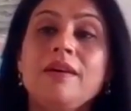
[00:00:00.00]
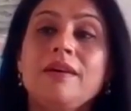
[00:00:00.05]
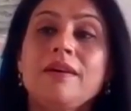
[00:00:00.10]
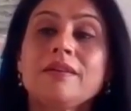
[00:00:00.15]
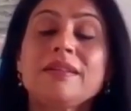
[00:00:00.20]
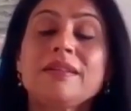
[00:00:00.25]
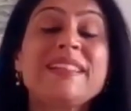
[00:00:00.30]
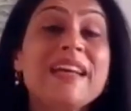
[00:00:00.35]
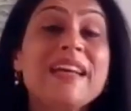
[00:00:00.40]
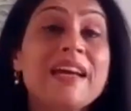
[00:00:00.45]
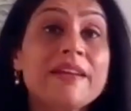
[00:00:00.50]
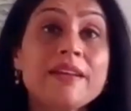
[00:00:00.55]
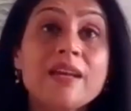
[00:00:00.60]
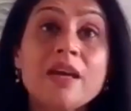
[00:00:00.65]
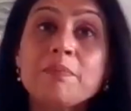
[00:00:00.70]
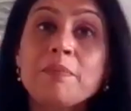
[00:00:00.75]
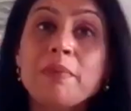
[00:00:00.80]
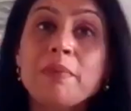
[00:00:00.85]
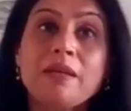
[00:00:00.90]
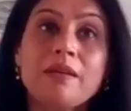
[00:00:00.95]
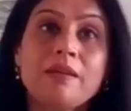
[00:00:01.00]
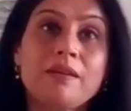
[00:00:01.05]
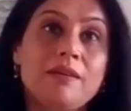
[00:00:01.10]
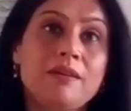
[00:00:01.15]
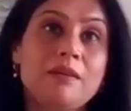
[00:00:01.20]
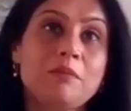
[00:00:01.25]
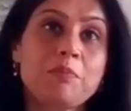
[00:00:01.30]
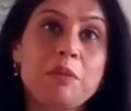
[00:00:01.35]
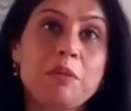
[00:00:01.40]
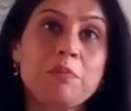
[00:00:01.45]
uh, dynamic
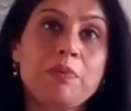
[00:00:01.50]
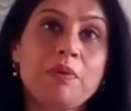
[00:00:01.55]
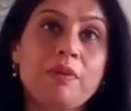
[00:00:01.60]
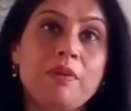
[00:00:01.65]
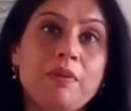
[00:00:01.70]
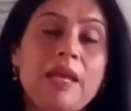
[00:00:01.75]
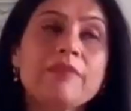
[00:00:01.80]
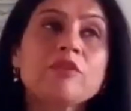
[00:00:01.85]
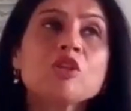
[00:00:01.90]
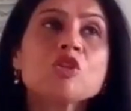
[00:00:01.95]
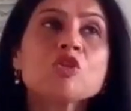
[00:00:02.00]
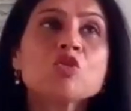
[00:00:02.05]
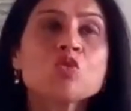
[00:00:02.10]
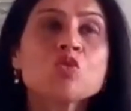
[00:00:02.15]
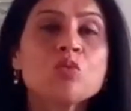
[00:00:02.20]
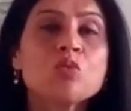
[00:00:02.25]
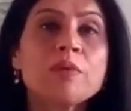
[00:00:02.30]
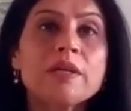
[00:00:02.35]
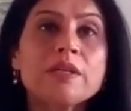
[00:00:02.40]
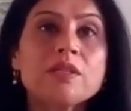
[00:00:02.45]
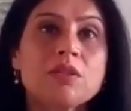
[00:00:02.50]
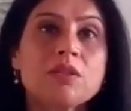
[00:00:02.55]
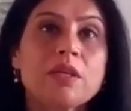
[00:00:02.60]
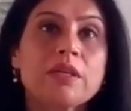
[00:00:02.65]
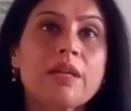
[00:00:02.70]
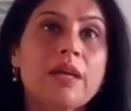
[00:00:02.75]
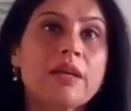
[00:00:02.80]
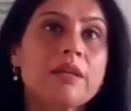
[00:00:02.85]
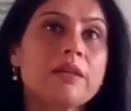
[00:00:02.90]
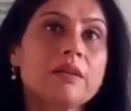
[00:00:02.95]
people. And there's so much
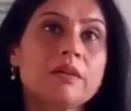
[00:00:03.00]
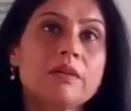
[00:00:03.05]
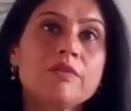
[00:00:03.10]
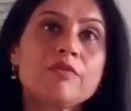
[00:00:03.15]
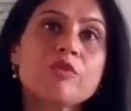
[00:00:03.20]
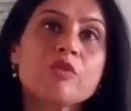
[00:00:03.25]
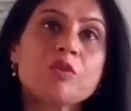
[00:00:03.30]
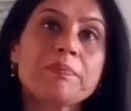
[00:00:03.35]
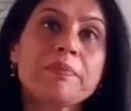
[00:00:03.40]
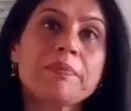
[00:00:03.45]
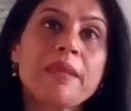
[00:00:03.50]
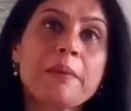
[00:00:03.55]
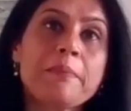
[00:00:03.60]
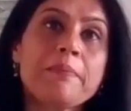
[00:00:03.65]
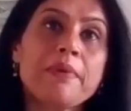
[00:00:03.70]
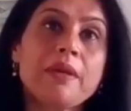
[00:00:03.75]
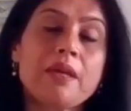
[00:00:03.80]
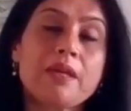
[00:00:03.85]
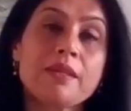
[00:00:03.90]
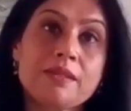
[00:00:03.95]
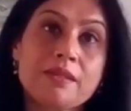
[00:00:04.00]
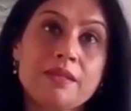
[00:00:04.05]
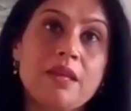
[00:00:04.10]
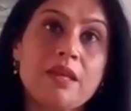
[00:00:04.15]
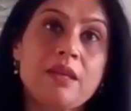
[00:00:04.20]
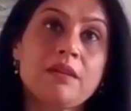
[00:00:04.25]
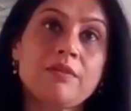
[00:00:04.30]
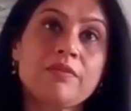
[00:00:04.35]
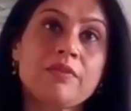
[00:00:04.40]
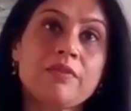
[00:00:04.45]
that I learn from them
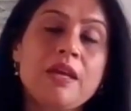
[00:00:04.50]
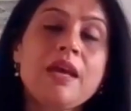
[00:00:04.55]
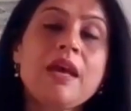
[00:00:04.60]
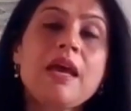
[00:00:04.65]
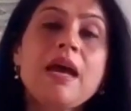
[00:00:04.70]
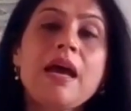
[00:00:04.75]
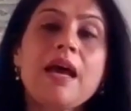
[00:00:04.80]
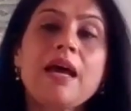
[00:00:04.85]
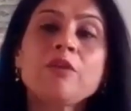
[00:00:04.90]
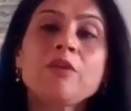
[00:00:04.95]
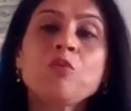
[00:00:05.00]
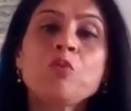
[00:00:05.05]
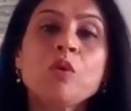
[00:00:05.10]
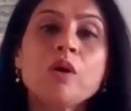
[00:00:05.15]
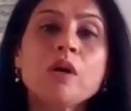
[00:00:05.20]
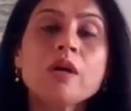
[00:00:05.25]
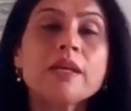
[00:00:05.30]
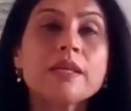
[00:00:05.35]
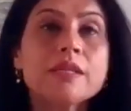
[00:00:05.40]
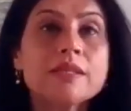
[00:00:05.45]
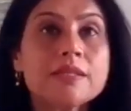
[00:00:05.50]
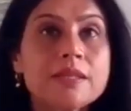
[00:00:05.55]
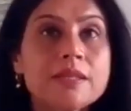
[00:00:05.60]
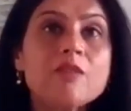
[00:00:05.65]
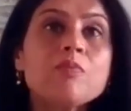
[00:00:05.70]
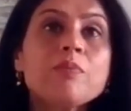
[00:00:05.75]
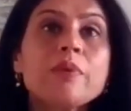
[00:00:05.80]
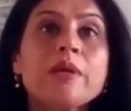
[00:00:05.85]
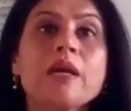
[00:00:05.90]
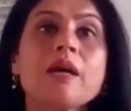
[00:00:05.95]
itself. And work
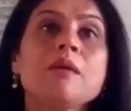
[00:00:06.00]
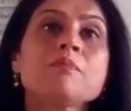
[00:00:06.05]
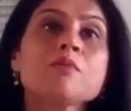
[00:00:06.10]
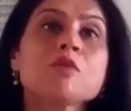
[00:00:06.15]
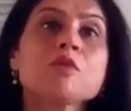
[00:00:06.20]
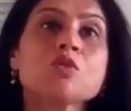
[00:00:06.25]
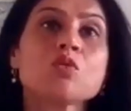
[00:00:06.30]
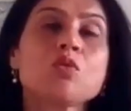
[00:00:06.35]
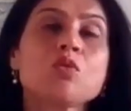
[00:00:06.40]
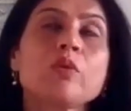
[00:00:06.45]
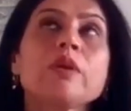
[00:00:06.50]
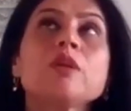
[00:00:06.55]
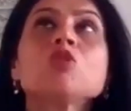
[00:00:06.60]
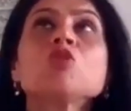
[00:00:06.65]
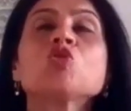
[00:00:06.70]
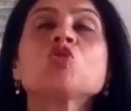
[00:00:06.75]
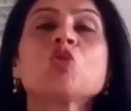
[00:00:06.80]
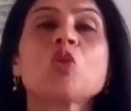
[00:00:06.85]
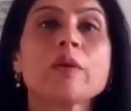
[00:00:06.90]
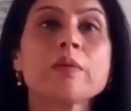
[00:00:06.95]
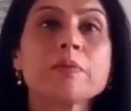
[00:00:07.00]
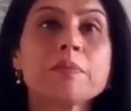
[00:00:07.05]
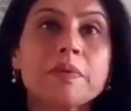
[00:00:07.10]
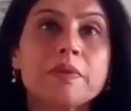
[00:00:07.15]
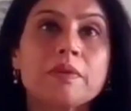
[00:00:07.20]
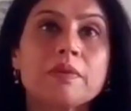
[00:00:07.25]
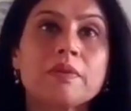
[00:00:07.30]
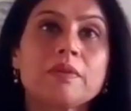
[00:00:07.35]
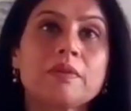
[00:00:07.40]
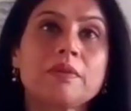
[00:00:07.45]
itself becomes so
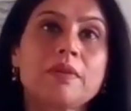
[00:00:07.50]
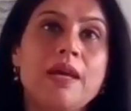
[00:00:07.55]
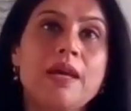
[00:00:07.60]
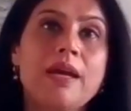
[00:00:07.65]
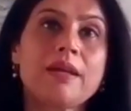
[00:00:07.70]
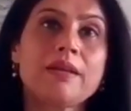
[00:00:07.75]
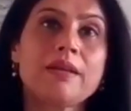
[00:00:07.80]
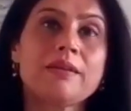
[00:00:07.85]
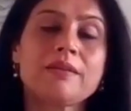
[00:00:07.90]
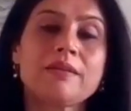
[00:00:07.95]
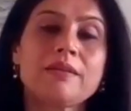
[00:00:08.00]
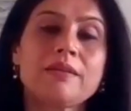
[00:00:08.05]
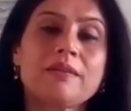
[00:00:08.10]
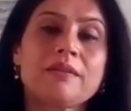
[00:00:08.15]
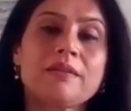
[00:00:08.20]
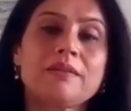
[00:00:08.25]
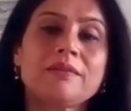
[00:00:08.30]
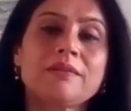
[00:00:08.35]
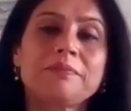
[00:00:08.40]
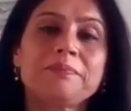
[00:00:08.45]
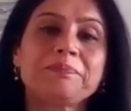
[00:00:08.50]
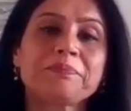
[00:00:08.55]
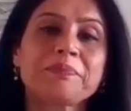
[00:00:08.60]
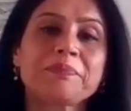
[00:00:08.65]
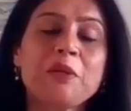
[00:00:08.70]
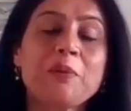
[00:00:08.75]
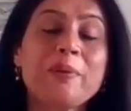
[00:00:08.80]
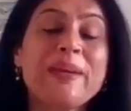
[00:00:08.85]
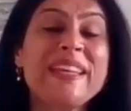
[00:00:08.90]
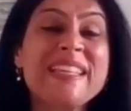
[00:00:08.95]
enjoyable and um,
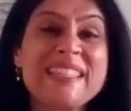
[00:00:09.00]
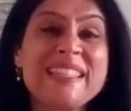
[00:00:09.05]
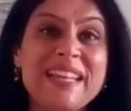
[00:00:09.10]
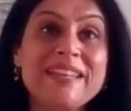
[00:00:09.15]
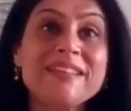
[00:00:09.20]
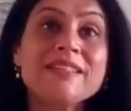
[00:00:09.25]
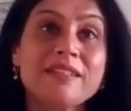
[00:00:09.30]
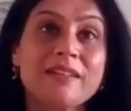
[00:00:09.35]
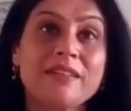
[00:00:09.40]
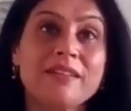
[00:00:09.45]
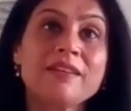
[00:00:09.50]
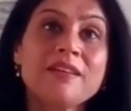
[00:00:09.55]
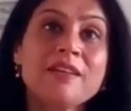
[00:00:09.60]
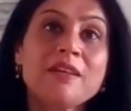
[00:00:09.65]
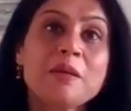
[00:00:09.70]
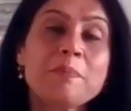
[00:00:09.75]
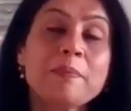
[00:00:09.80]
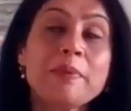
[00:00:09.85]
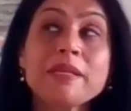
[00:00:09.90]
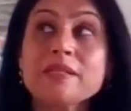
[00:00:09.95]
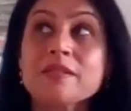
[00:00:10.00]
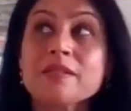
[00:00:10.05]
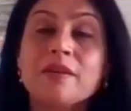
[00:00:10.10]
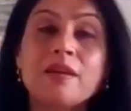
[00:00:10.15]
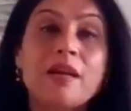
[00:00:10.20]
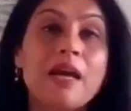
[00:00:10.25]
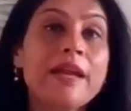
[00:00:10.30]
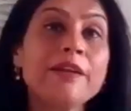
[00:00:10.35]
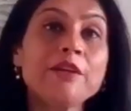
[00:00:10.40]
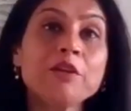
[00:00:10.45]
you know exciting because of the
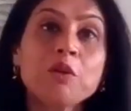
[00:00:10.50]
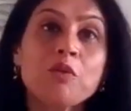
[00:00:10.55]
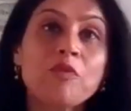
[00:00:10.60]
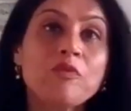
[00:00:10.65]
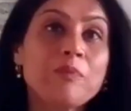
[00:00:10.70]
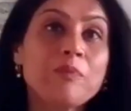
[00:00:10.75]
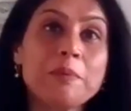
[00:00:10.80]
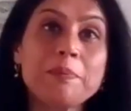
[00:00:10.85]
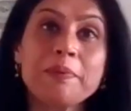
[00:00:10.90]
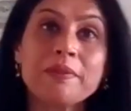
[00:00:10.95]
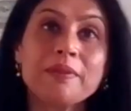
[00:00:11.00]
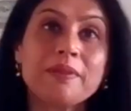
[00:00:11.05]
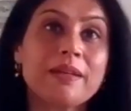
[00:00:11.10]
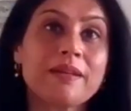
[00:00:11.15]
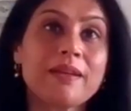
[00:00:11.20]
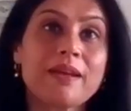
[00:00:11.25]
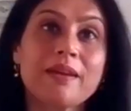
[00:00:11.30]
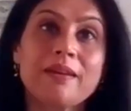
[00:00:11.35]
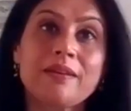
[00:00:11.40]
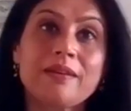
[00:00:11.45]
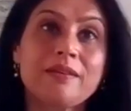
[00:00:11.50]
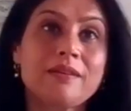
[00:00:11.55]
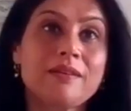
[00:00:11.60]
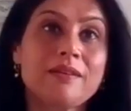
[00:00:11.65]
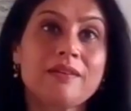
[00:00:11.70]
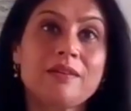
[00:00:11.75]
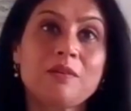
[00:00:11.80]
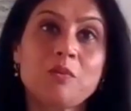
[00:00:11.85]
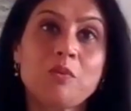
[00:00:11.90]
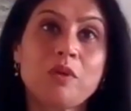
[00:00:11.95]
kind of people that I
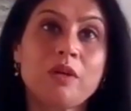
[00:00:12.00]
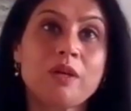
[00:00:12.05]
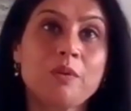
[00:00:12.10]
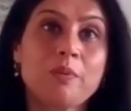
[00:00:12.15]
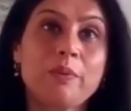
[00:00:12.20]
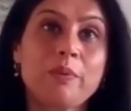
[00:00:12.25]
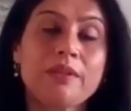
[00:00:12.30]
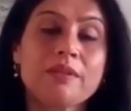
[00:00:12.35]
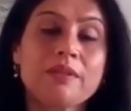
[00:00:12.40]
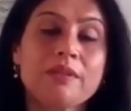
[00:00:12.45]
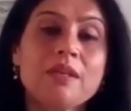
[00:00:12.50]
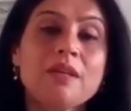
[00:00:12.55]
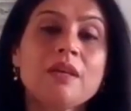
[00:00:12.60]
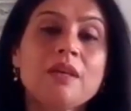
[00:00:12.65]
uh, work with.